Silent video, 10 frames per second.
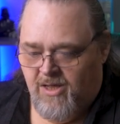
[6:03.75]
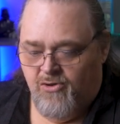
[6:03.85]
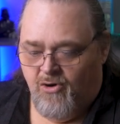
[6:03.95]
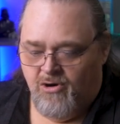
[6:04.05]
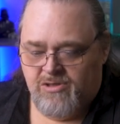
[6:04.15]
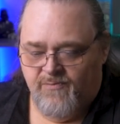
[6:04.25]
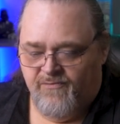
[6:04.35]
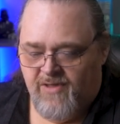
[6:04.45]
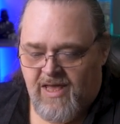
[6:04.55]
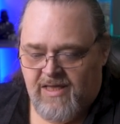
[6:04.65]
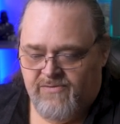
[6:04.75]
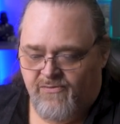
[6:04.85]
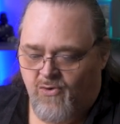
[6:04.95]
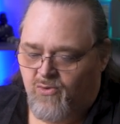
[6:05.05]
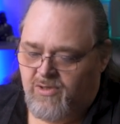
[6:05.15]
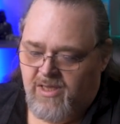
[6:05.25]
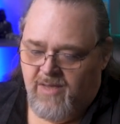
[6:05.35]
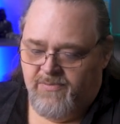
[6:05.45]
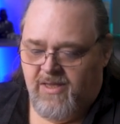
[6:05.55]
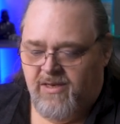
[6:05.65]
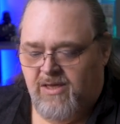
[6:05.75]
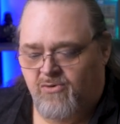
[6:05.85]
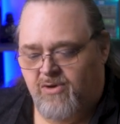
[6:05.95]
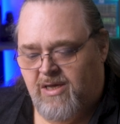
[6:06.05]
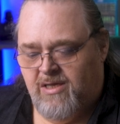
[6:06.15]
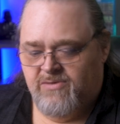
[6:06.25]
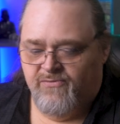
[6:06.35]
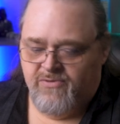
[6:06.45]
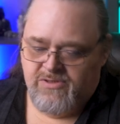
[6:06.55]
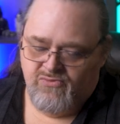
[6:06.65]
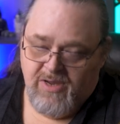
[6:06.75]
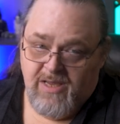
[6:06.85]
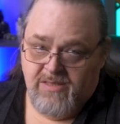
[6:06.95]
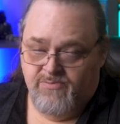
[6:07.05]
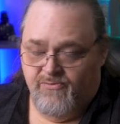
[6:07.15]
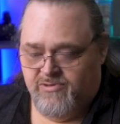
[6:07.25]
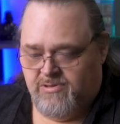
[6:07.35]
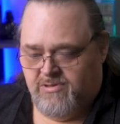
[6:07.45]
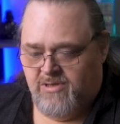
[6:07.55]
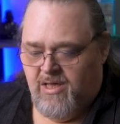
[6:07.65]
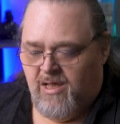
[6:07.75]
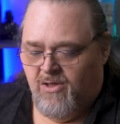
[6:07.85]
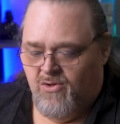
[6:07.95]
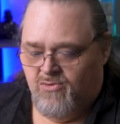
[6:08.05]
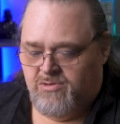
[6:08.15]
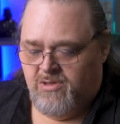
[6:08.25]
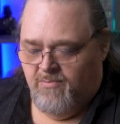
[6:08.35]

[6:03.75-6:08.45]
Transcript: There are some flags for only updating greens versus reds versus yellows,